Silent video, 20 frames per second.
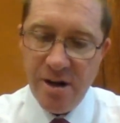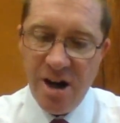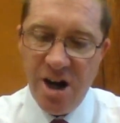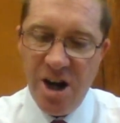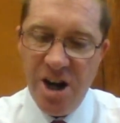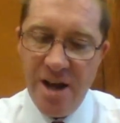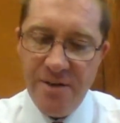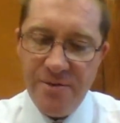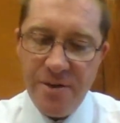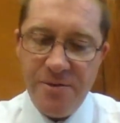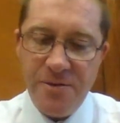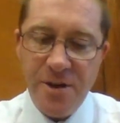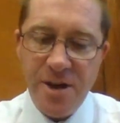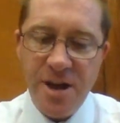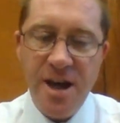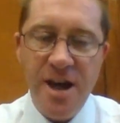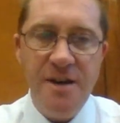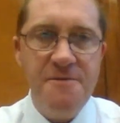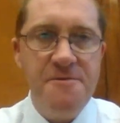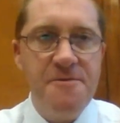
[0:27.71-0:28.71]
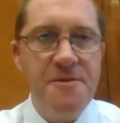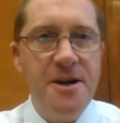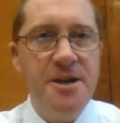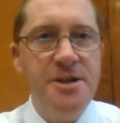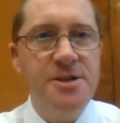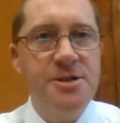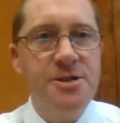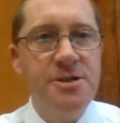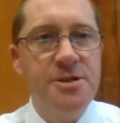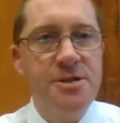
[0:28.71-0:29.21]
I never forget a
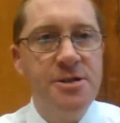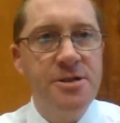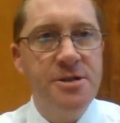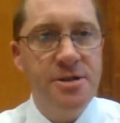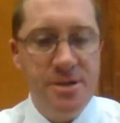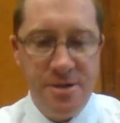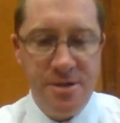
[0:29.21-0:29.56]
face.